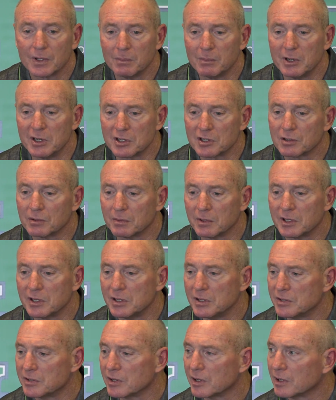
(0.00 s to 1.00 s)
but he's, but
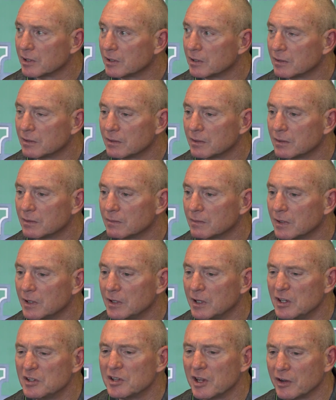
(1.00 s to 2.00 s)
he's, uh,
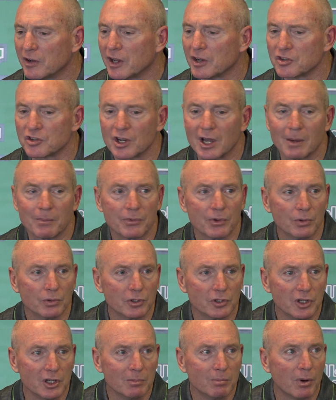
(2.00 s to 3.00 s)
he's done a nice job throwing
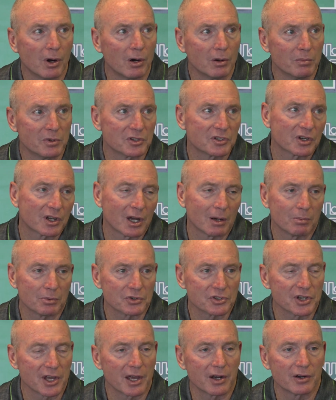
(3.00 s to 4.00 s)
the deep ball. Missed a
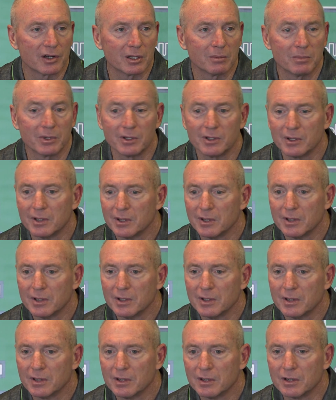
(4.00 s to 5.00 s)
couple Saturday, but
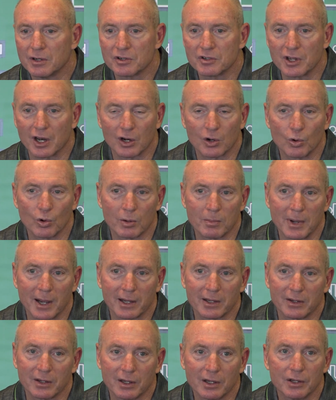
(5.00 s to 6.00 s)
you know, there's not a
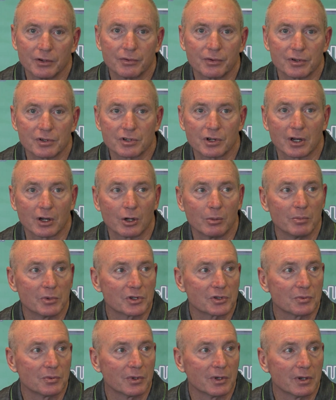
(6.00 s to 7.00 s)
quarterback in the country, so I'm not going to
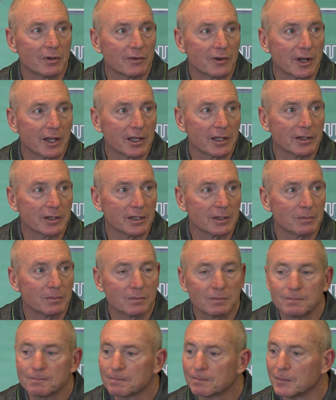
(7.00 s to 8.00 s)
miss one every now and then.
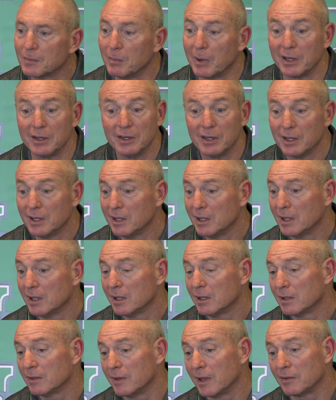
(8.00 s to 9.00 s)
Made
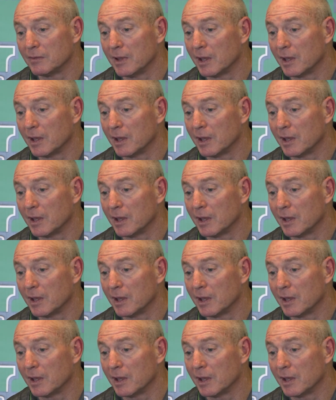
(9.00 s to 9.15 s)
that,